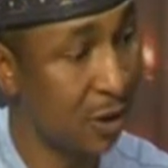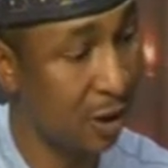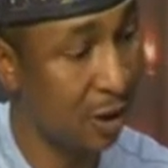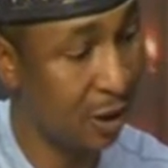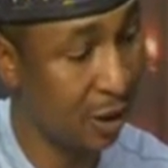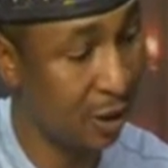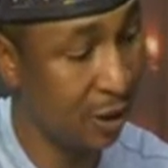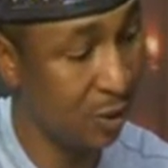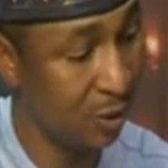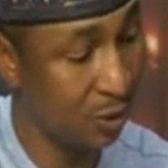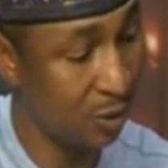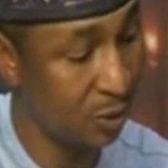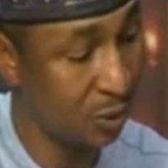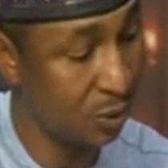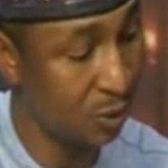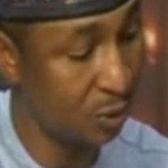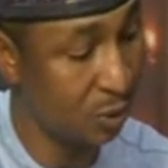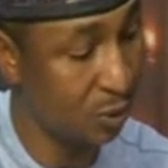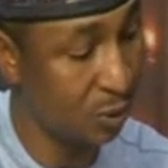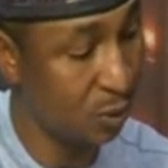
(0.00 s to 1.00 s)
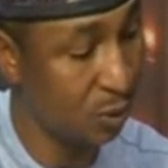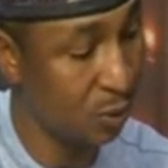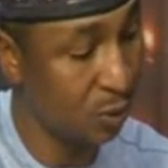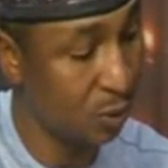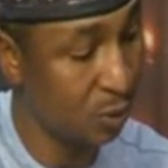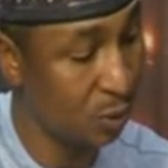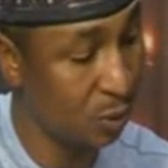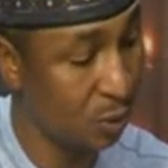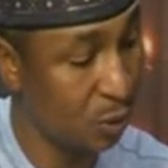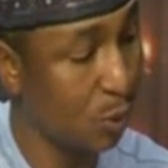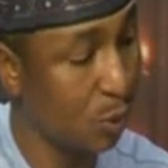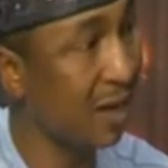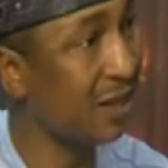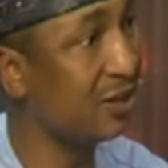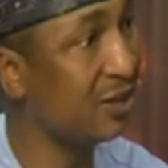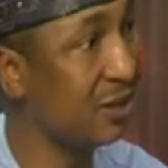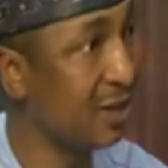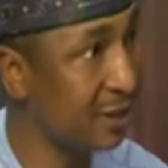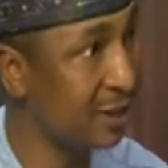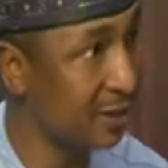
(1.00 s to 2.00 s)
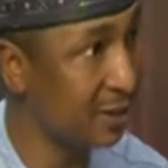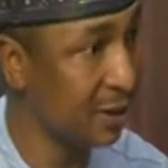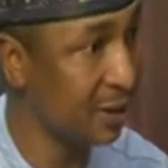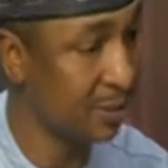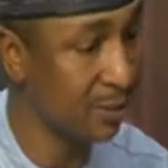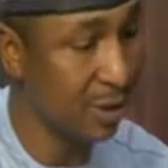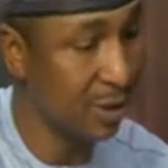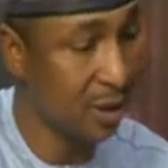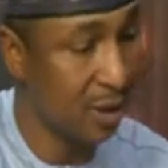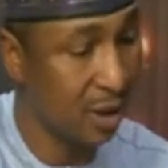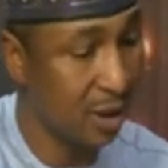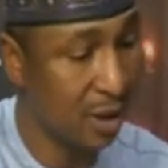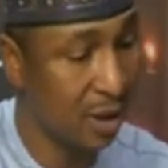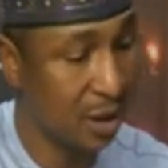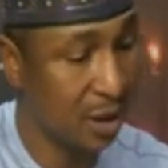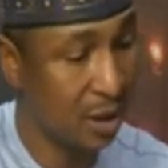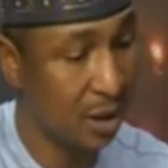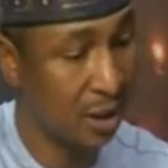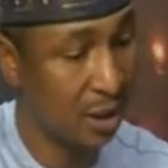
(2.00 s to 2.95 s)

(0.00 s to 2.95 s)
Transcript: uh, you know to to to address them uh,